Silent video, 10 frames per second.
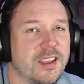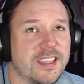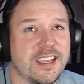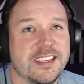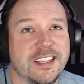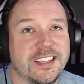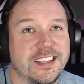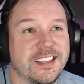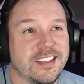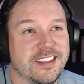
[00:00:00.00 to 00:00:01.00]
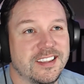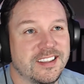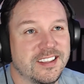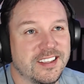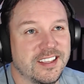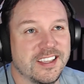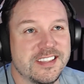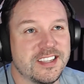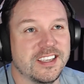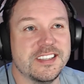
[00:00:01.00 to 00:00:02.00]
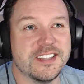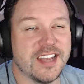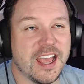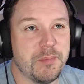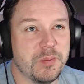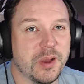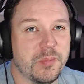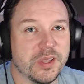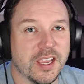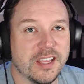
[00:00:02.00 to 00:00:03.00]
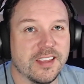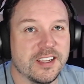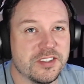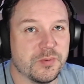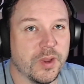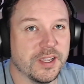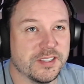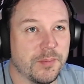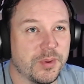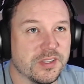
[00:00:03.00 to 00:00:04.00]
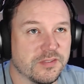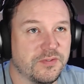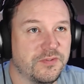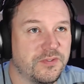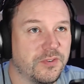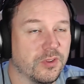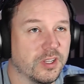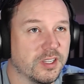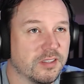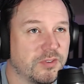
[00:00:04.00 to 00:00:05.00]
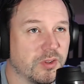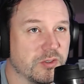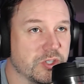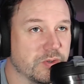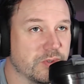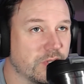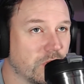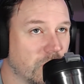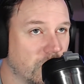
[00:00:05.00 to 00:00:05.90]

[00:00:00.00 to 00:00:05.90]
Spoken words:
Yeah, he's a nappy puppy, eh? And then he just wakes up and he's full of juice.